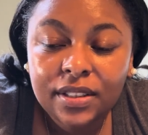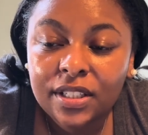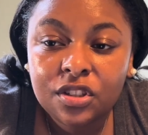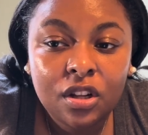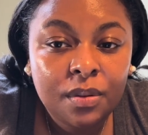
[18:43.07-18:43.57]

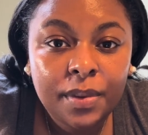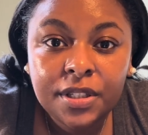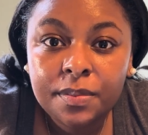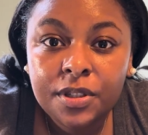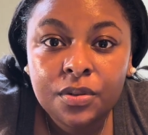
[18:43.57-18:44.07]
That's all I'm about
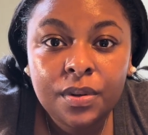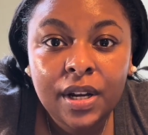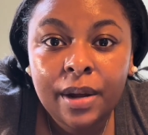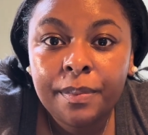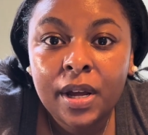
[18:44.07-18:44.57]
to be doing.
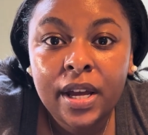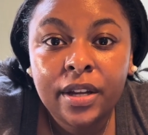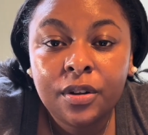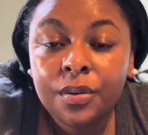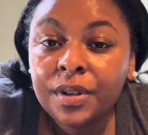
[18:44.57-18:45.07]
I'm
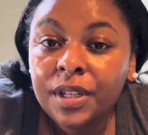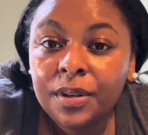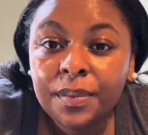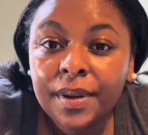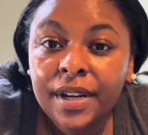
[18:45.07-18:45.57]
not going
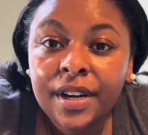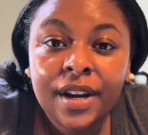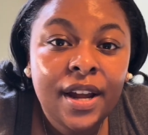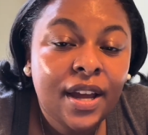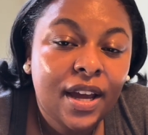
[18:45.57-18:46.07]
anywhere.
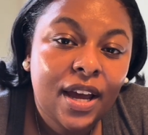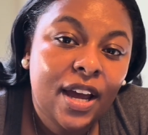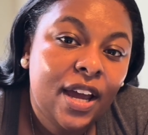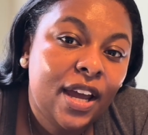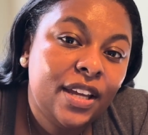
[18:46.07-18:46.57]

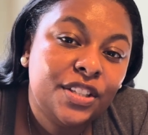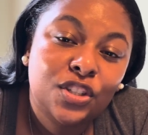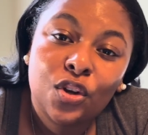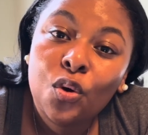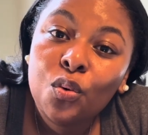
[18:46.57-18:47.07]
It's a
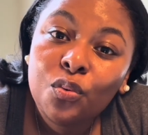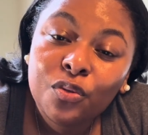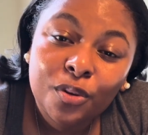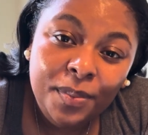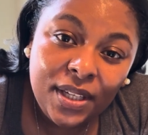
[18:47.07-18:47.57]
no
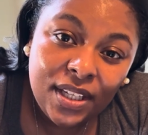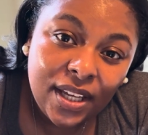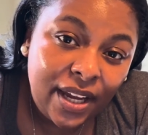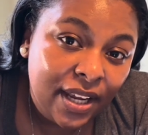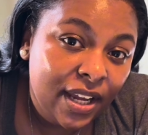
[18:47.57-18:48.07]
for me.
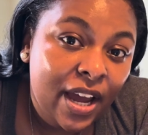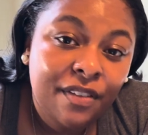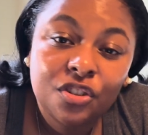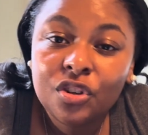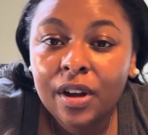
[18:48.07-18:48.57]
I
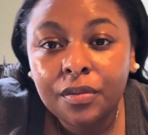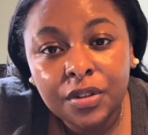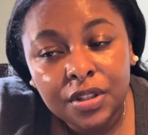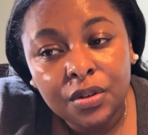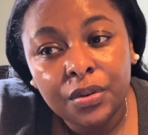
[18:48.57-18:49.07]
haven't traveled
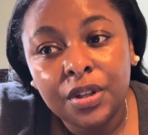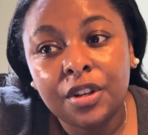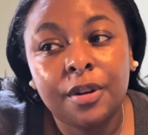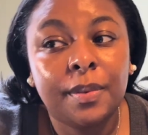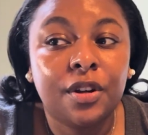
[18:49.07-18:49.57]
this whole
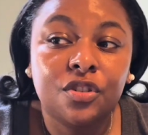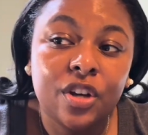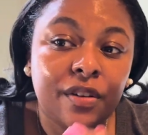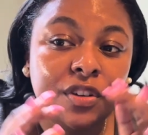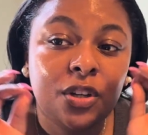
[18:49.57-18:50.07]
year. I'm not going to
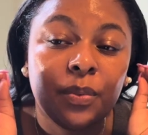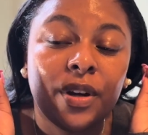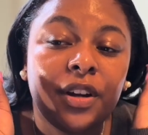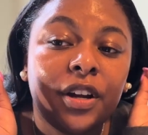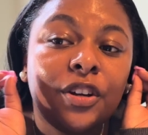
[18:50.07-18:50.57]
travel
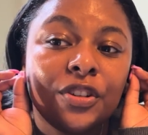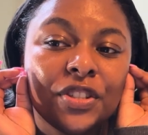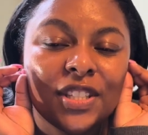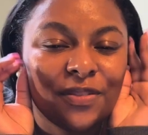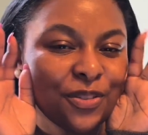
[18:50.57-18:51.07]
anywhere else
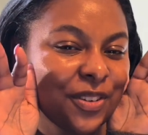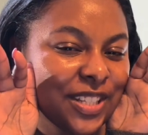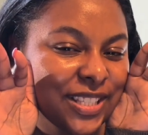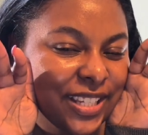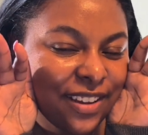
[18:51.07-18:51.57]
except for
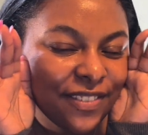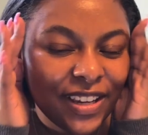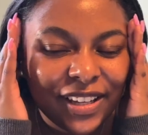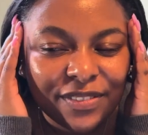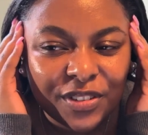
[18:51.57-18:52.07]

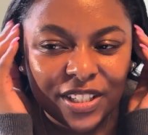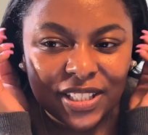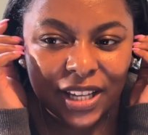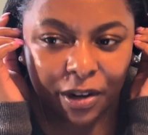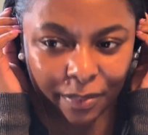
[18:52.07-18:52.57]
Friendsgiving. I'm really
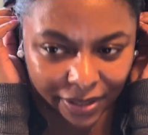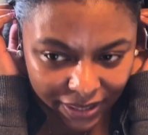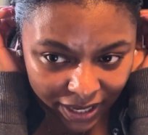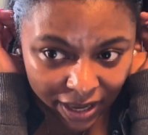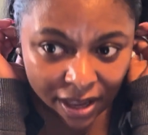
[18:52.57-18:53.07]
excited about
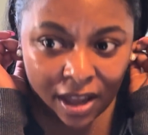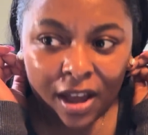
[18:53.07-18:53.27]
that.